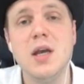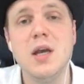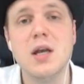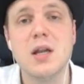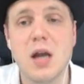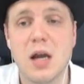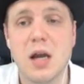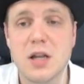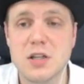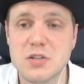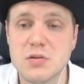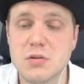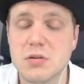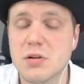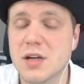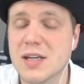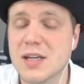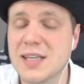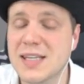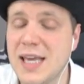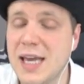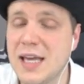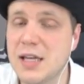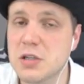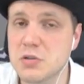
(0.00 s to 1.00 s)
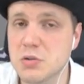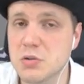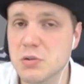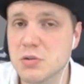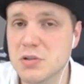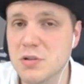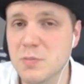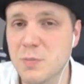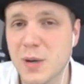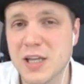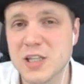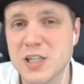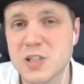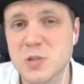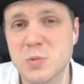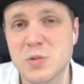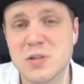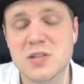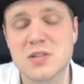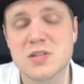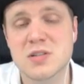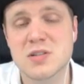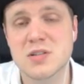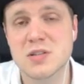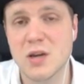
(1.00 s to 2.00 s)
Night Stalker, again, is also blessed
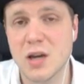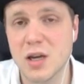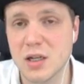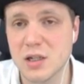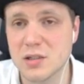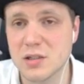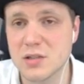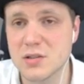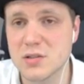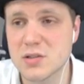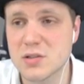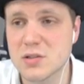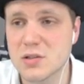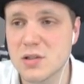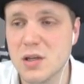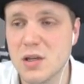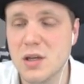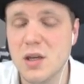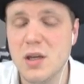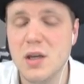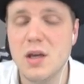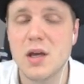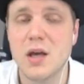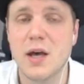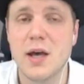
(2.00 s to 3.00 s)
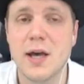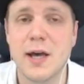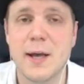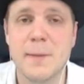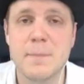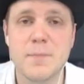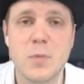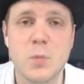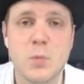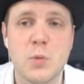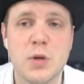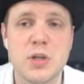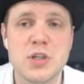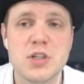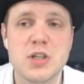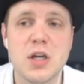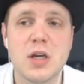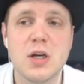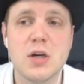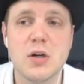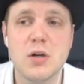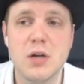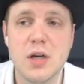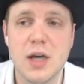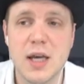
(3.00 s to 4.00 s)
with Silence, um, which,
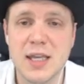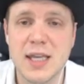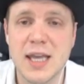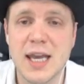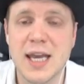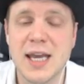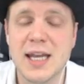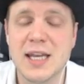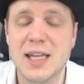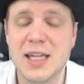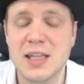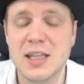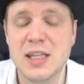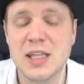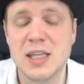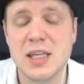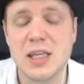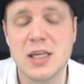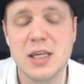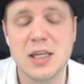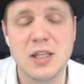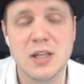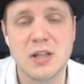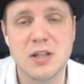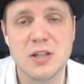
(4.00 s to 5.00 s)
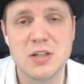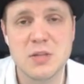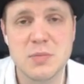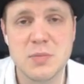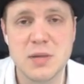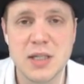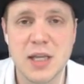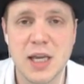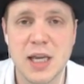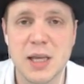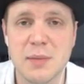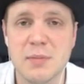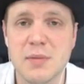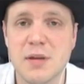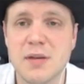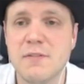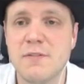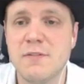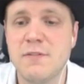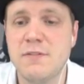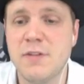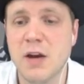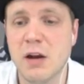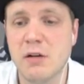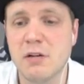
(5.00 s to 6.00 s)
again, in the, in the early to mid-game,
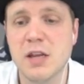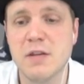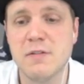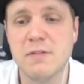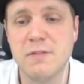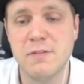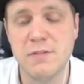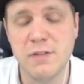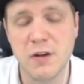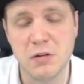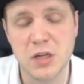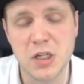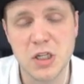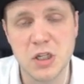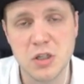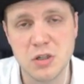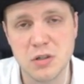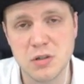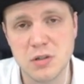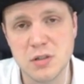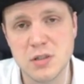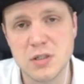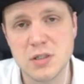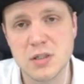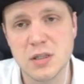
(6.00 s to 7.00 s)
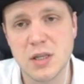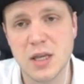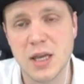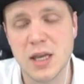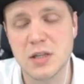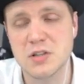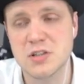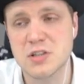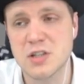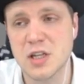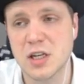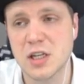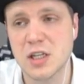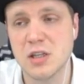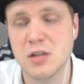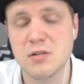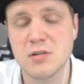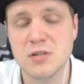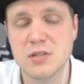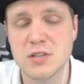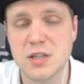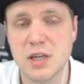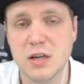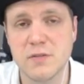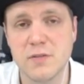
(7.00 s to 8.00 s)
very, very good at setting
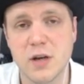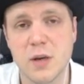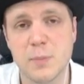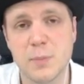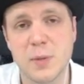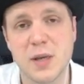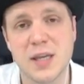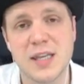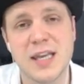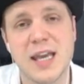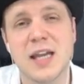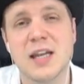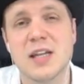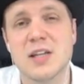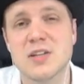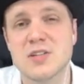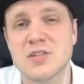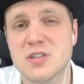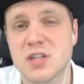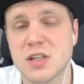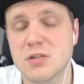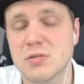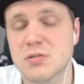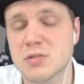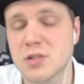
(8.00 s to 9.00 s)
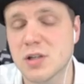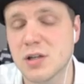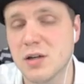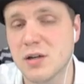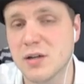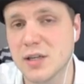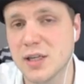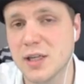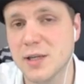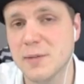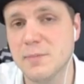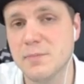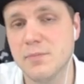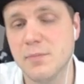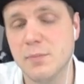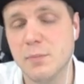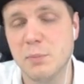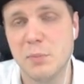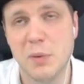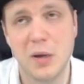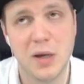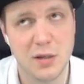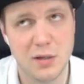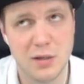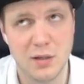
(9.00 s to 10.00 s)
yourself up. Again, it's single target,
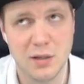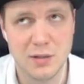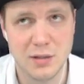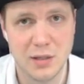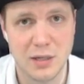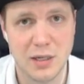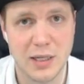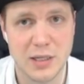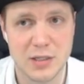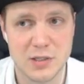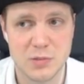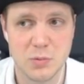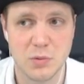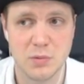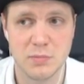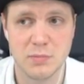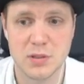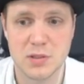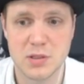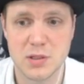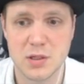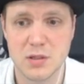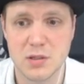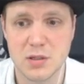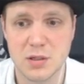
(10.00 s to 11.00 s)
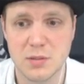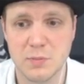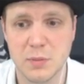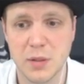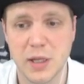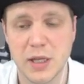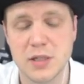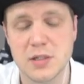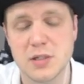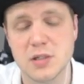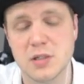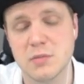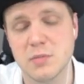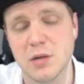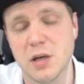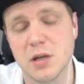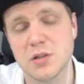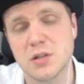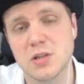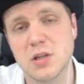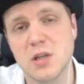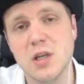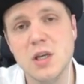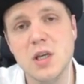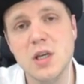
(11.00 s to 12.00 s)
but nonetheless, one mustn't complain too
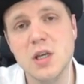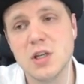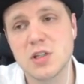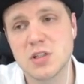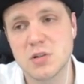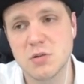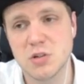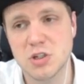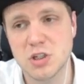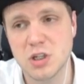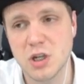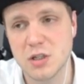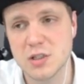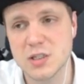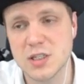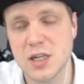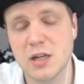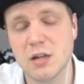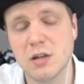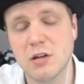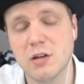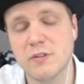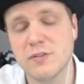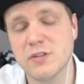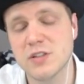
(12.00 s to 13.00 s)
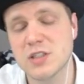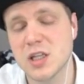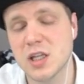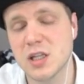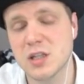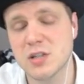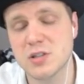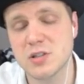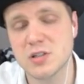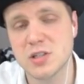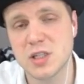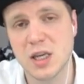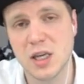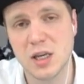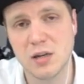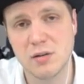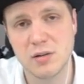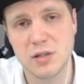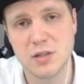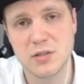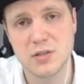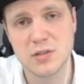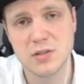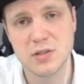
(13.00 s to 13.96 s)
much. So it shuts down a lot of intelligence carries.